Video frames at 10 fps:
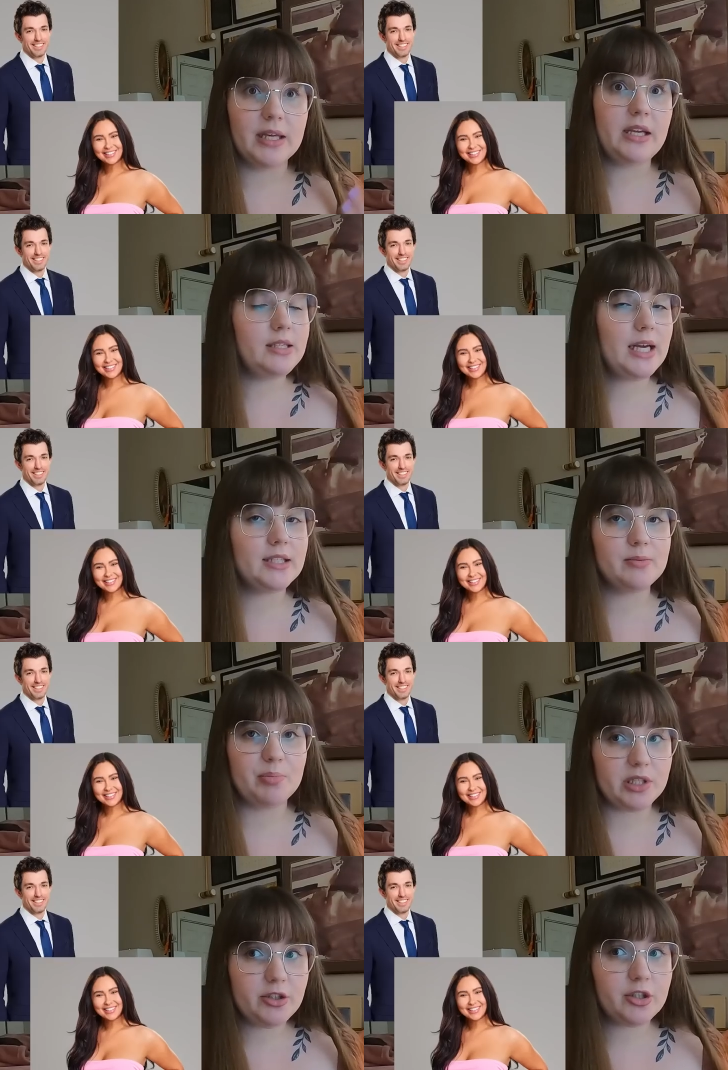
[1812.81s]
Speaker 1: like he says,
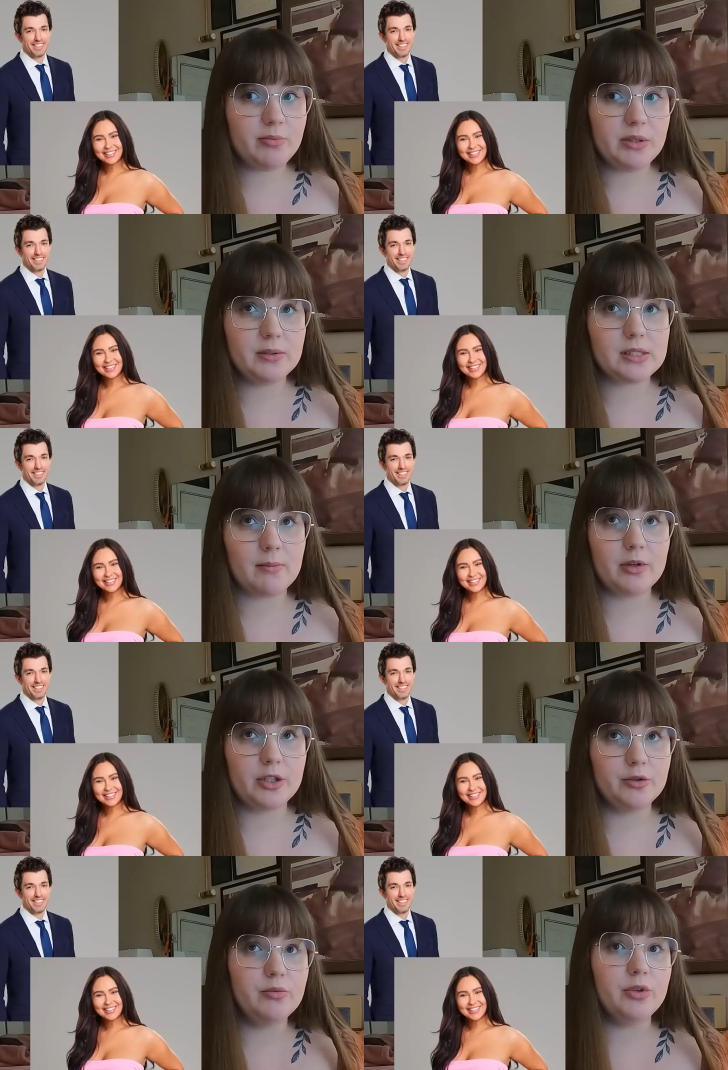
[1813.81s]
Bliss should be with
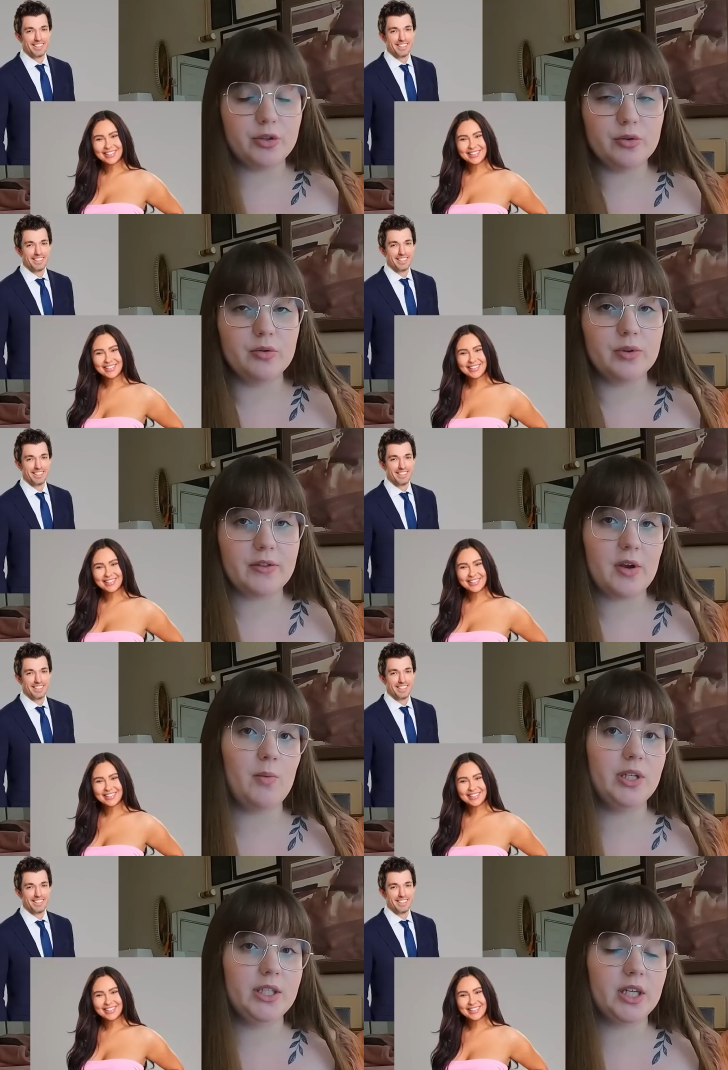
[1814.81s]
someone who knew that they
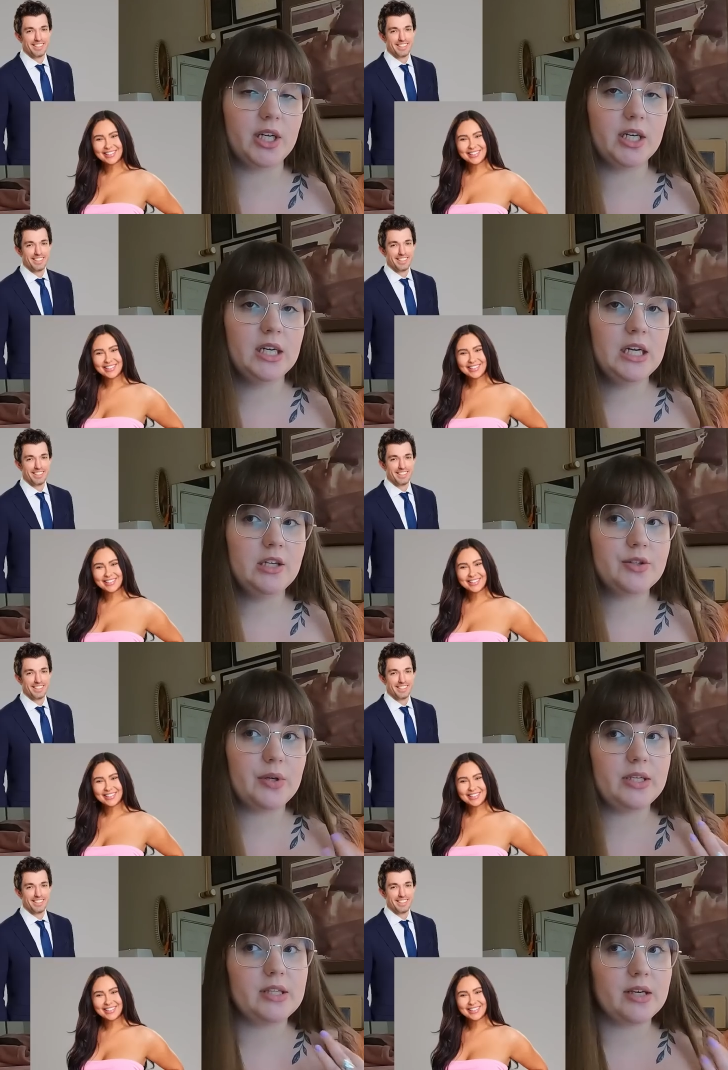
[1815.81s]
wanted her. So
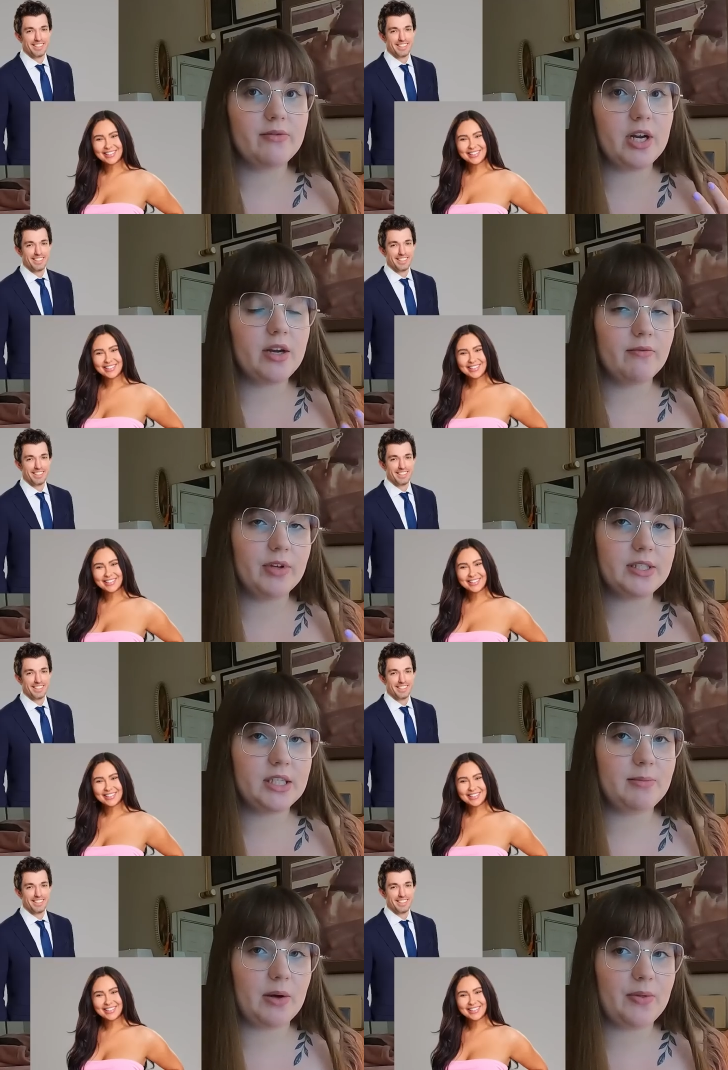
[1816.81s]
he's like very
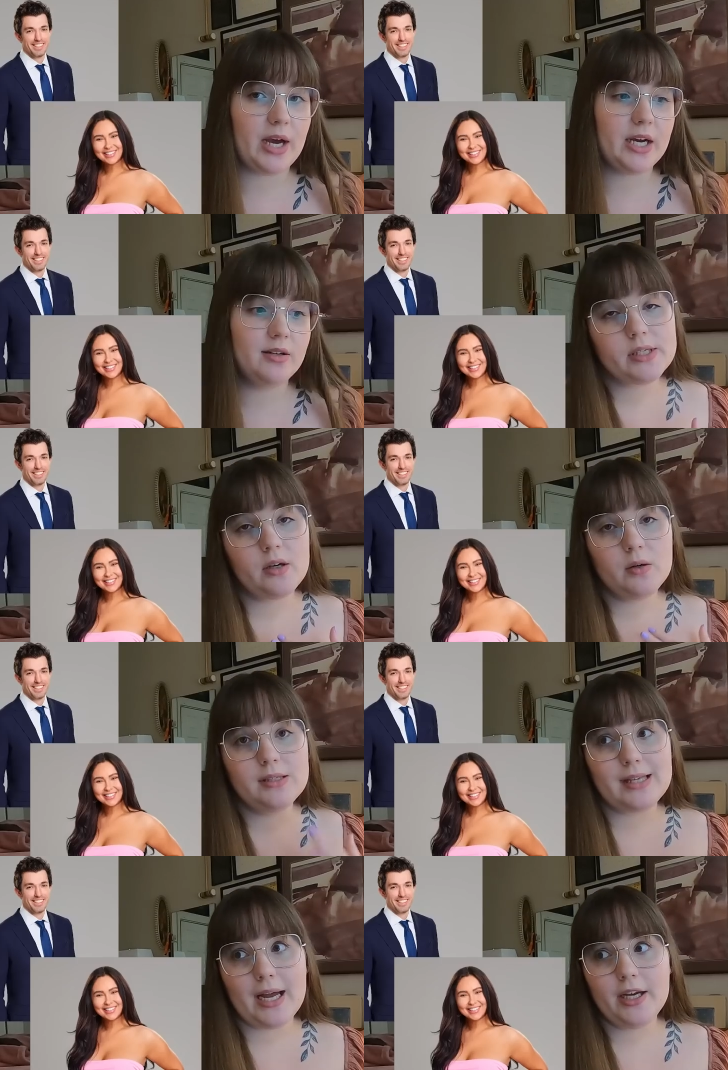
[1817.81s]
conflicted about that.
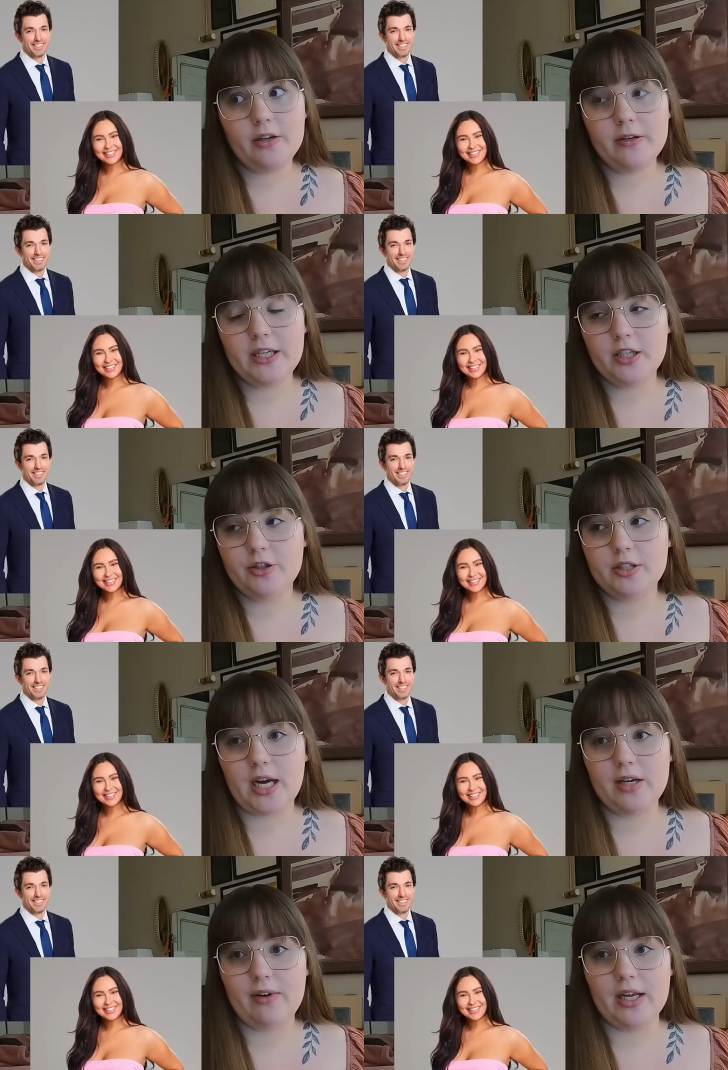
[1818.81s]
So Zach and Arena just
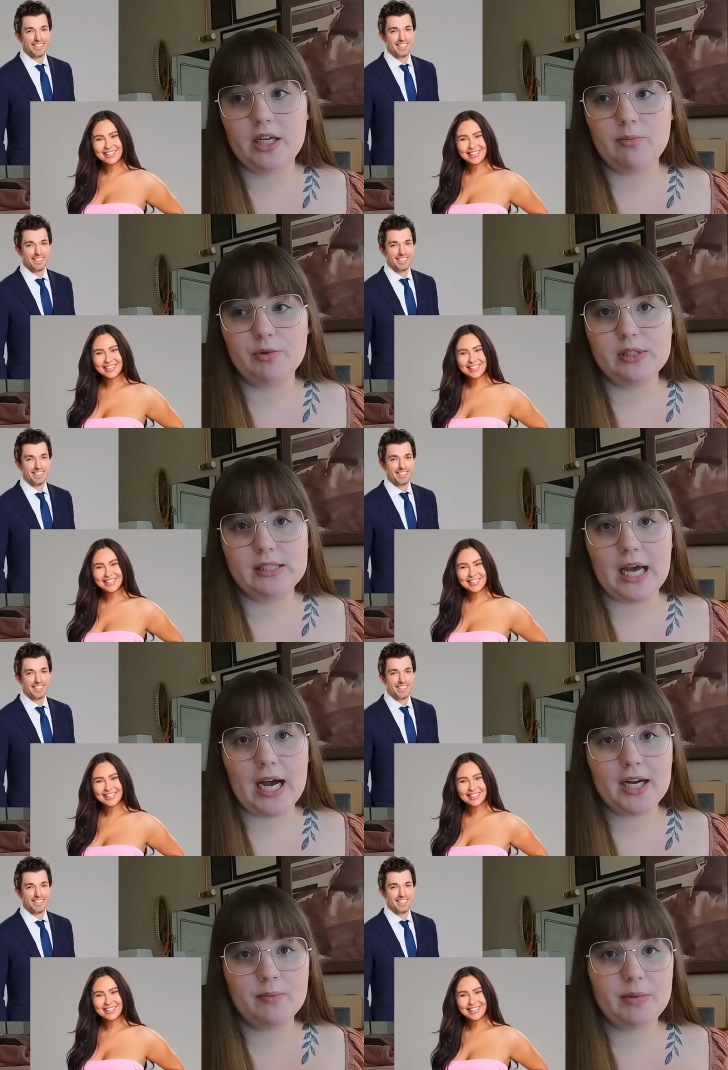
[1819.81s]
kind of end up with
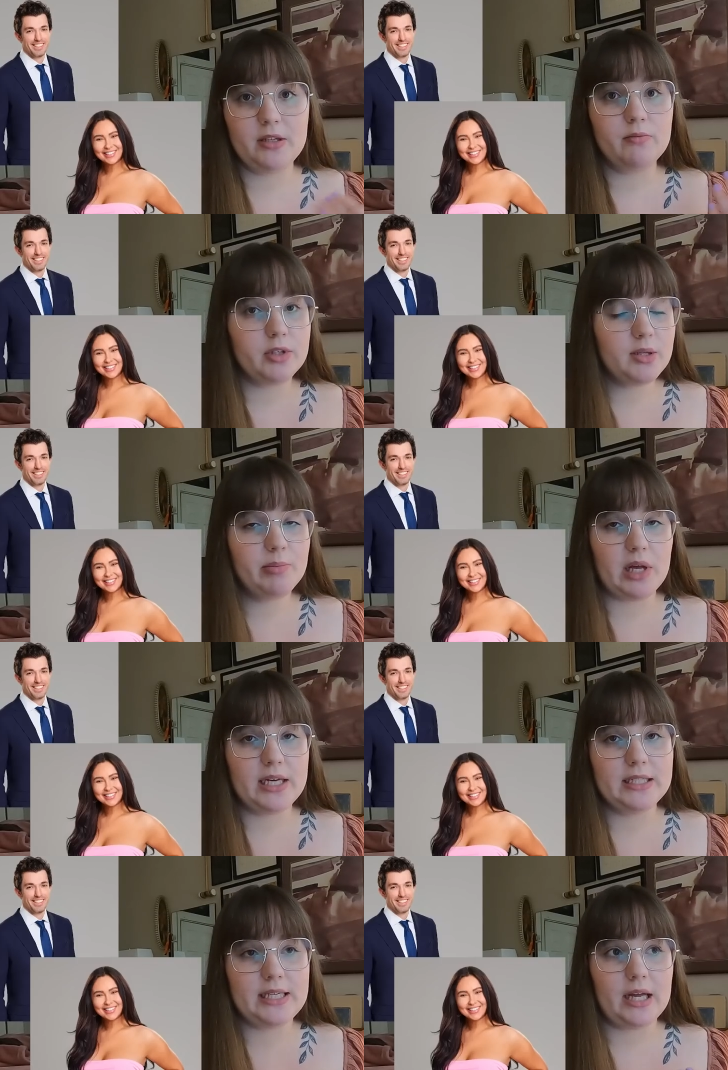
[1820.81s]
Zach being really
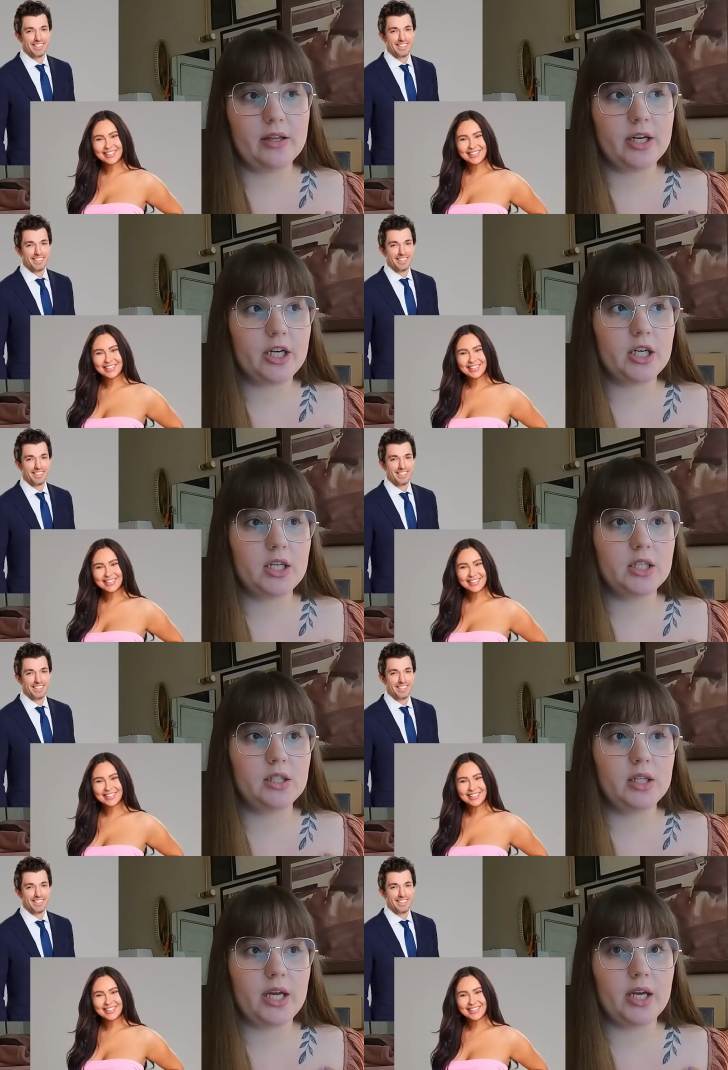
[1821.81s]
blunt and telling her
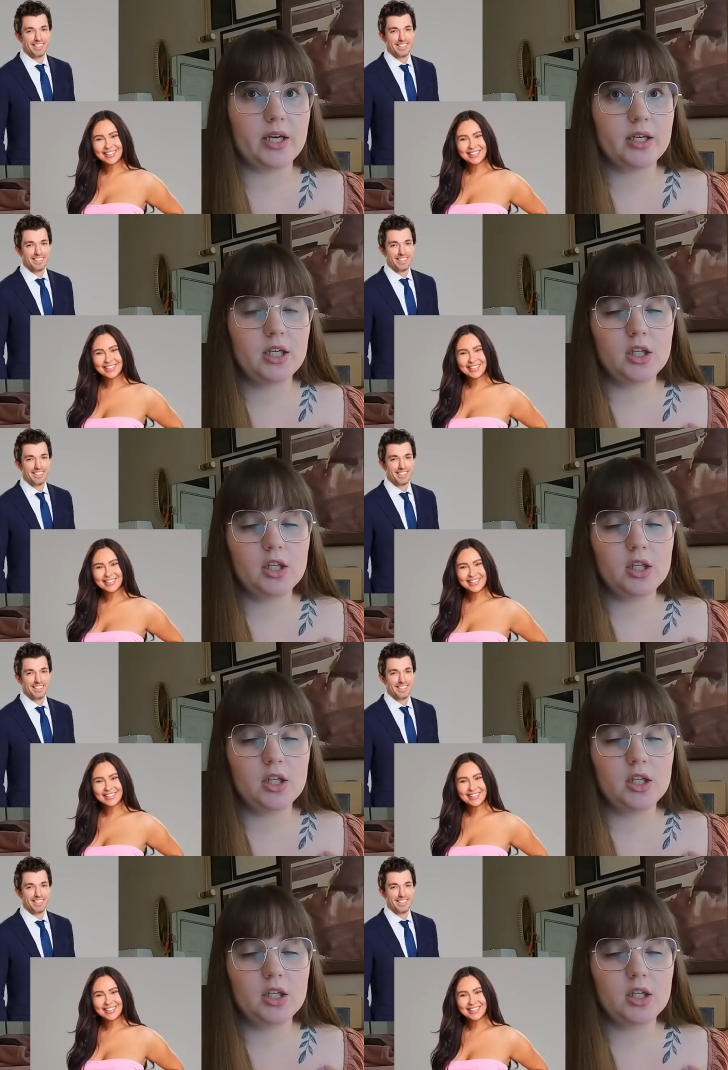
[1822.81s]
like,